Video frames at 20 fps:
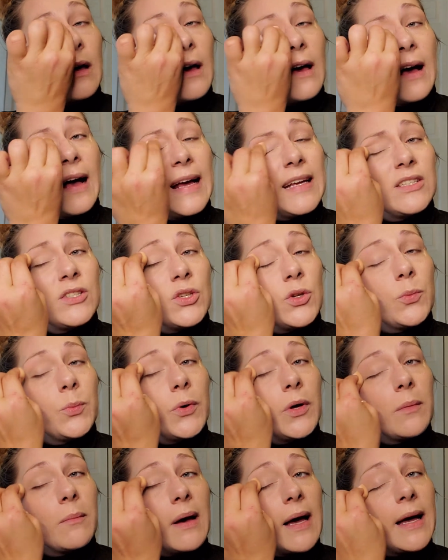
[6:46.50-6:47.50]
I do
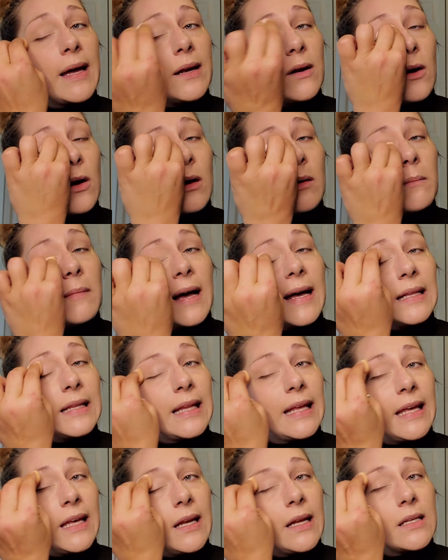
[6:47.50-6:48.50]
put mine on my
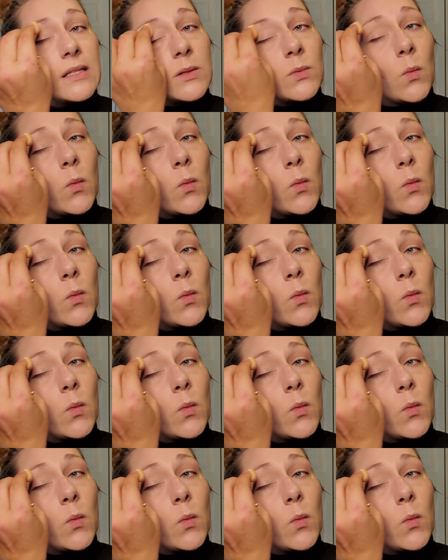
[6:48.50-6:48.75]
lid as